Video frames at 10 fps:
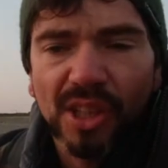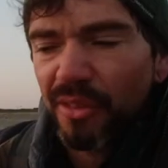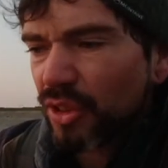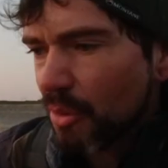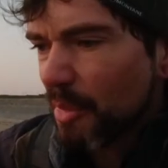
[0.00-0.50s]
So
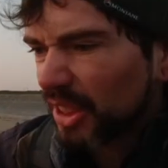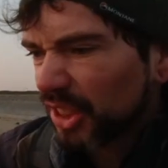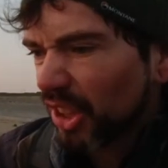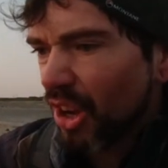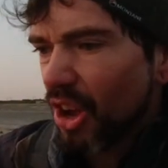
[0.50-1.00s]
I've got my
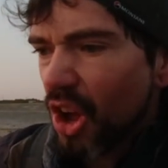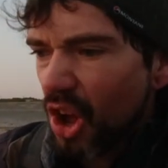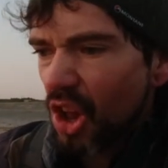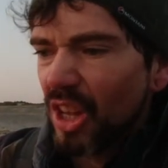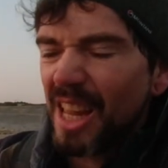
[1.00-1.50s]
shot
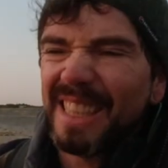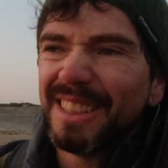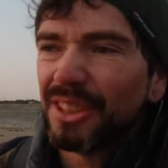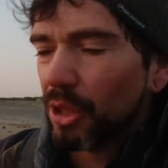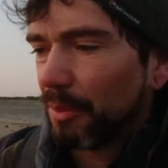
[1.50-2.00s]
all
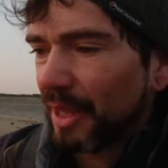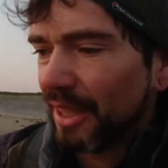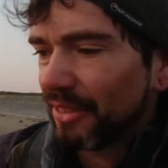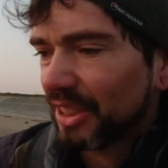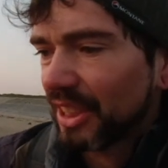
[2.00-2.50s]
lined up and
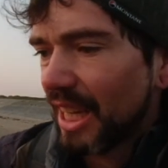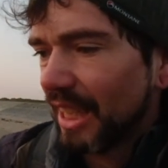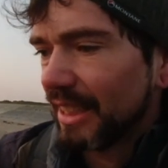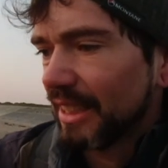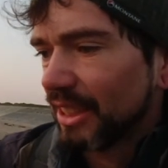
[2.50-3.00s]
I've
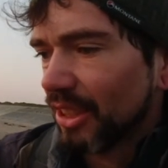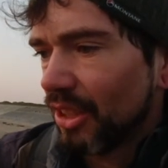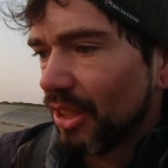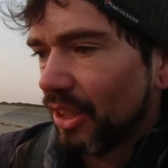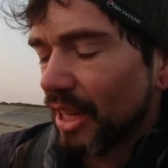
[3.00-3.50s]
decided
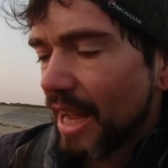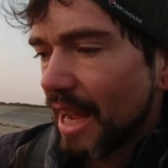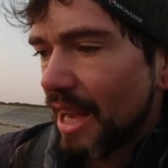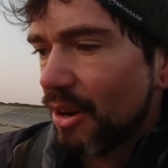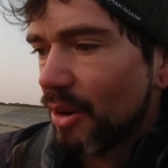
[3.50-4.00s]
on
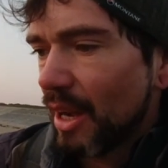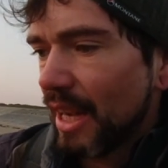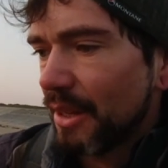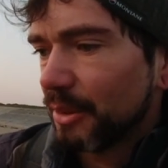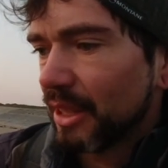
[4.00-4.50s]
how
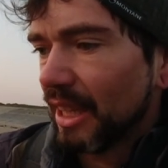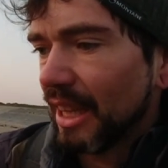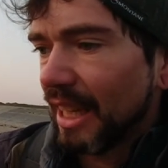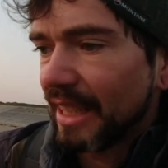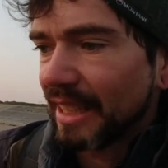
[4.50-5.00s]
I would
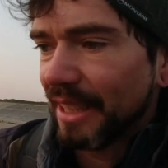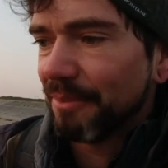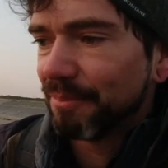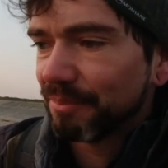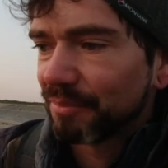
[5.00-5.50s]
like it.
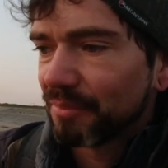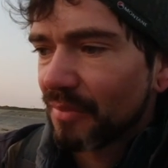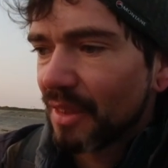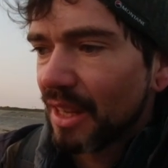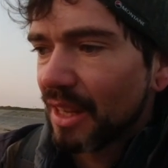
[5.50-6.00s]

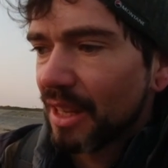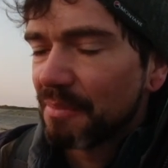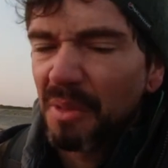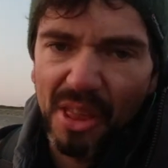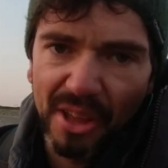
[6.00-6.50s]

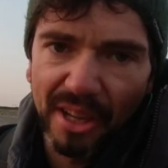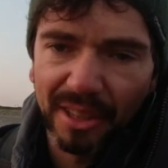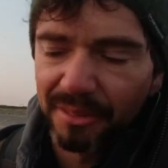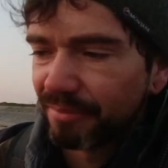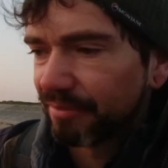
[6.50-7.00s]
I think
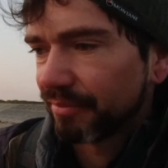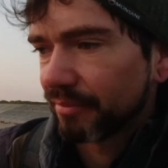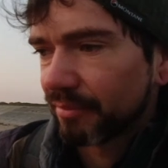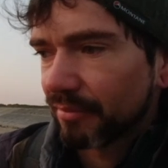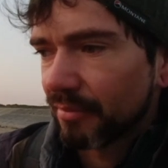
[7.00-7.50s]

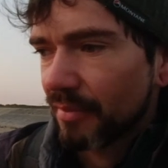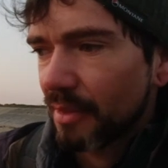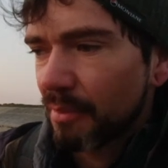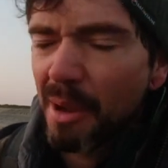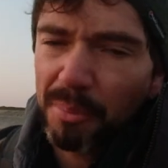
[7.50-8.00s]

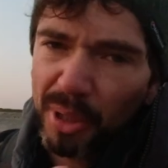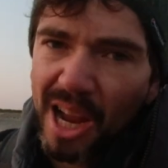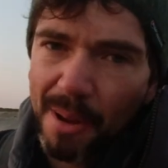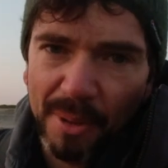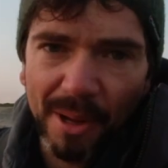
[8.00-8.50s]
I'm pretty
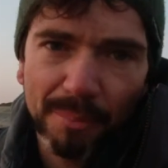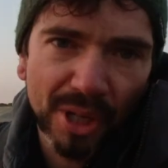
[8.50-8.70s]
happy.